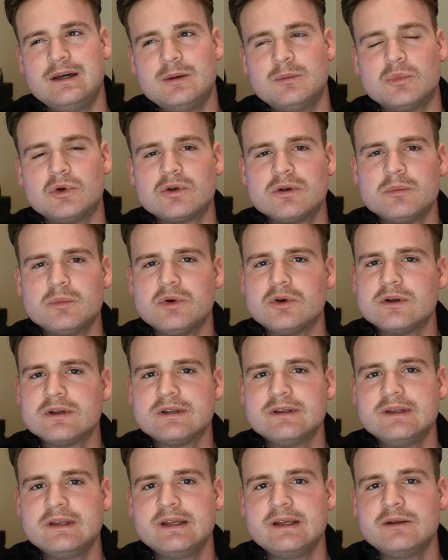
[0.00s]
More
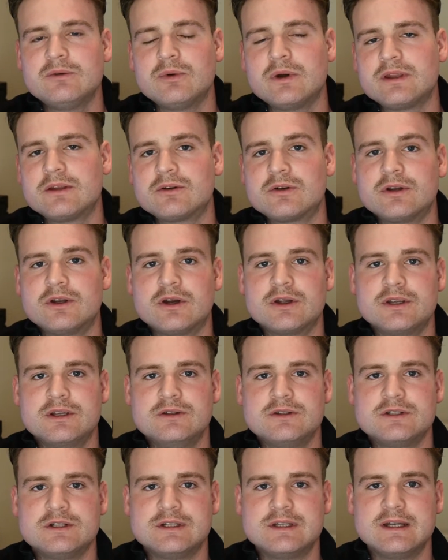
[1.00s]
importantly, whether or not you
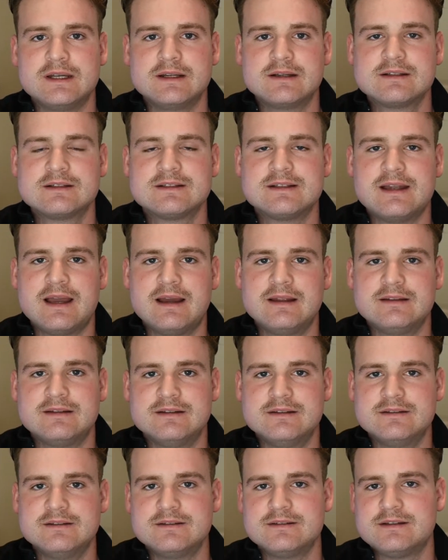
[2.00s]
should take
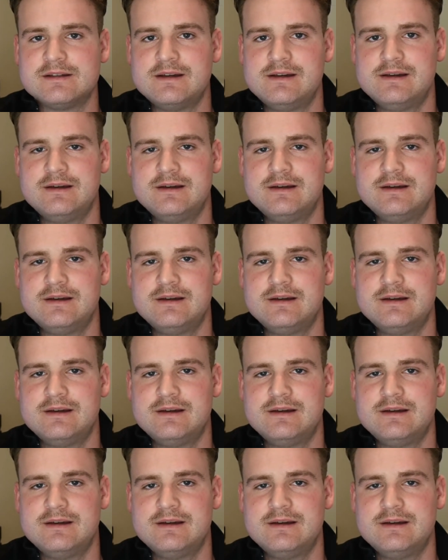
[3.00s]
statins.